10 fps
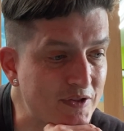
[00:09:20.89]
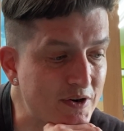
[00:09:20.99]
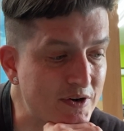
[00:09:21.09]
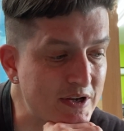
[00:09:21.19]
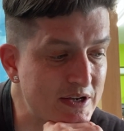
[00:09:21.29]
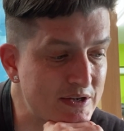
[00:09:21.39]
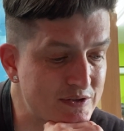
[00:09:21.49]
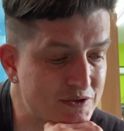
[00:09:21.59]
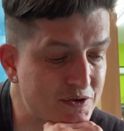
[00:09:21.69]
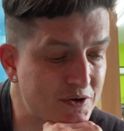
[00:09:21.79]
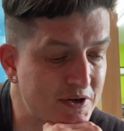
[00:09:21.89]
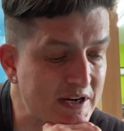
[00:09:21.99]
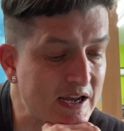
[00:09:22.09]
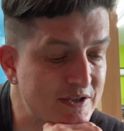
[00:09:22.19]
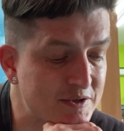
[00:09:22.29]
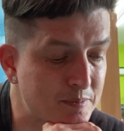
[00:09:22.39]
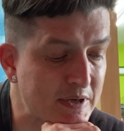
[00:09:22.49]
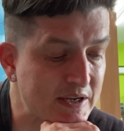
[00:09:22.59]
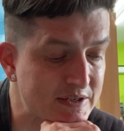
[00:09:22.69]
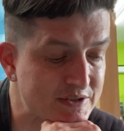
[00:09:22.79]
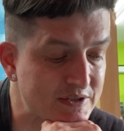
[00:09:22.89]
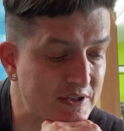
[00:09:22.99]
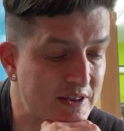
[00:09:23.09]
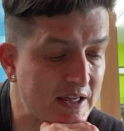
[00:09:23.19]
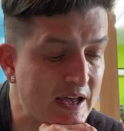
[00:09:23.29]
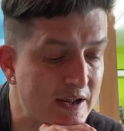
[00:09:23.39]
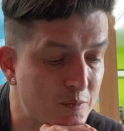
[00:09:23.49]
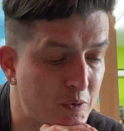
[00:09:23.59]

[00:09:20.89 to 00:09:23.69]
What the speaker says: There is certain aspects that,